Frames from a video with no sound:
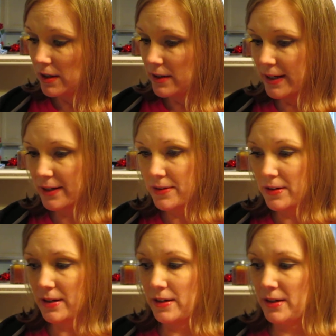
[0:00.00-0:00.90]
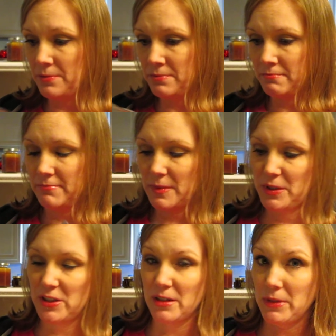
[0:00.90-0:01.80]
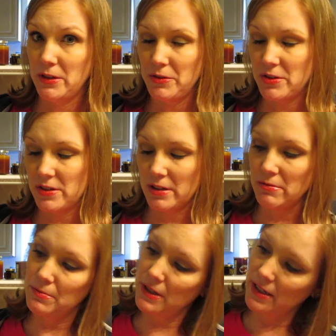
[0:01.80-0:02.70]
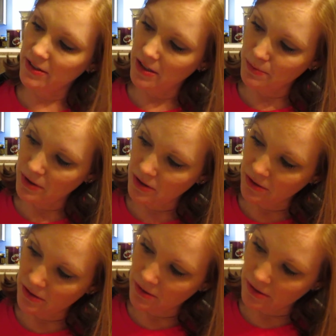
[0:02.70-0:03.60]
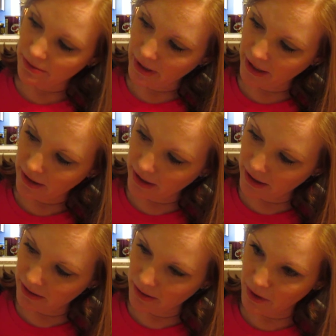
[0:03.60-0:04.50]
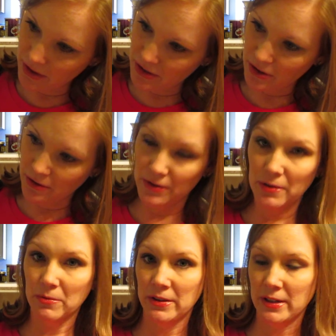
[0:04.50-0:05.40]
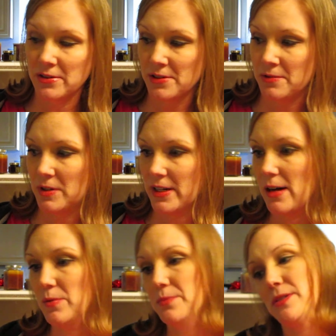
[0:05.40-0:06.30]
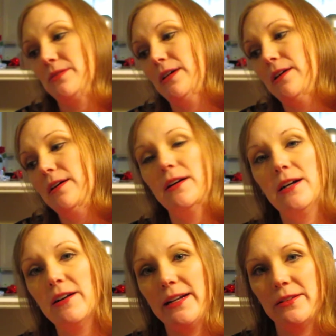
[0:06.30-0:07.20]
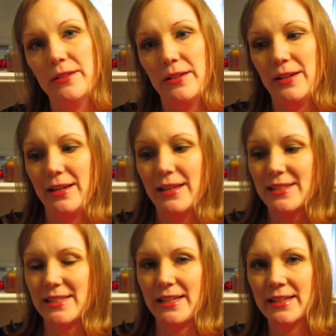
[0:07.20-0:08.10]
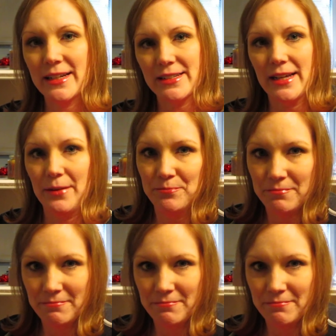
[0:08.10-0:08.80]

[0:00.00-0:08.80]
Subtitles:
next time, let me check my notes to see what my next episode is going to be. Oh, I'm going to start on the 1001 albums. All right. See you next time.